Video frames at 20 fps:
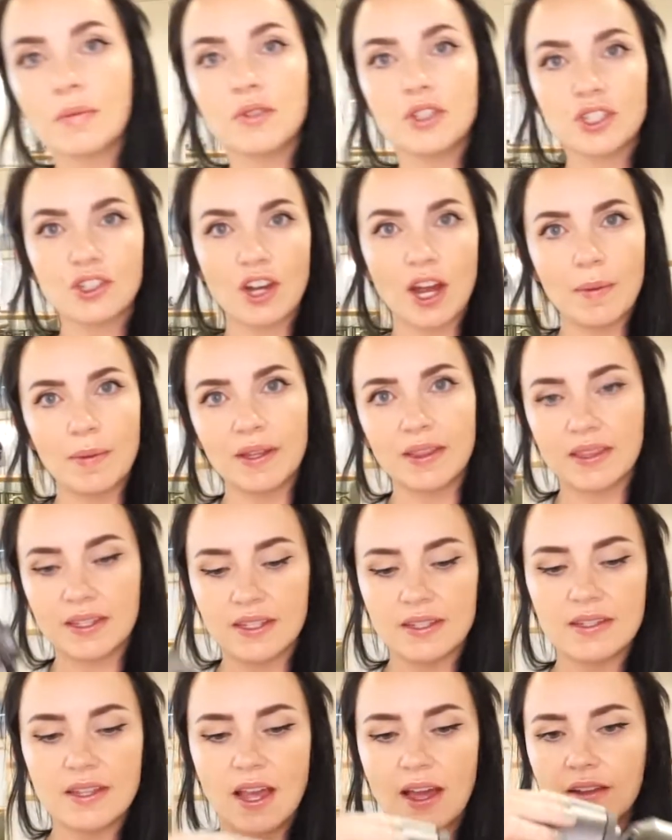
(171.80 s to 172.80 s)
Just grabbing
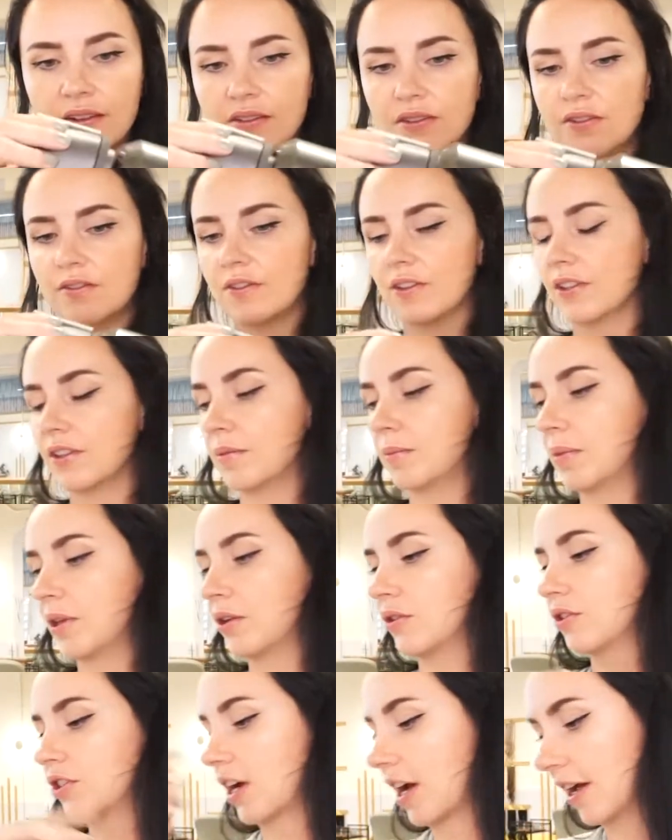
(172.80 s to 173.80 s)
this end of the
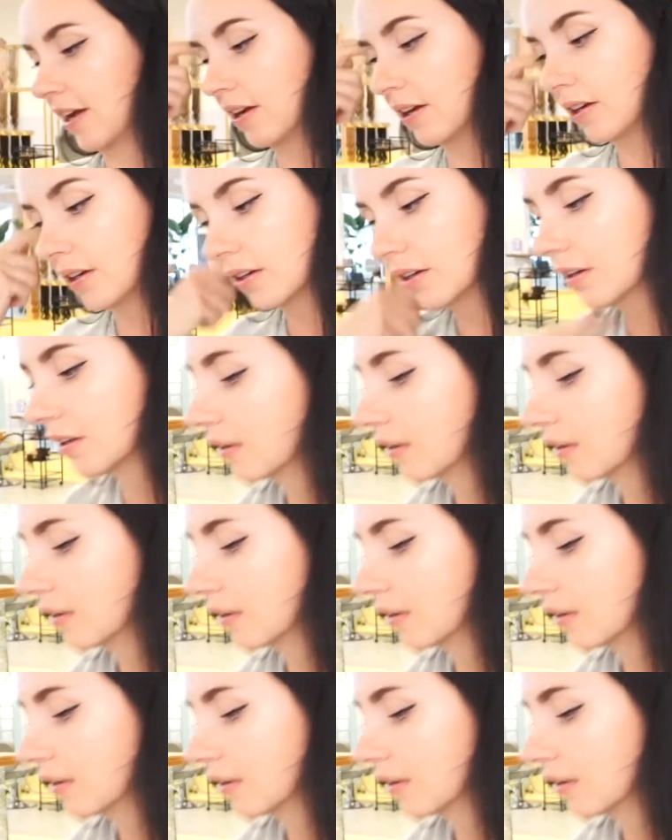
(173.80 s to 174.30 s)
blow dryer.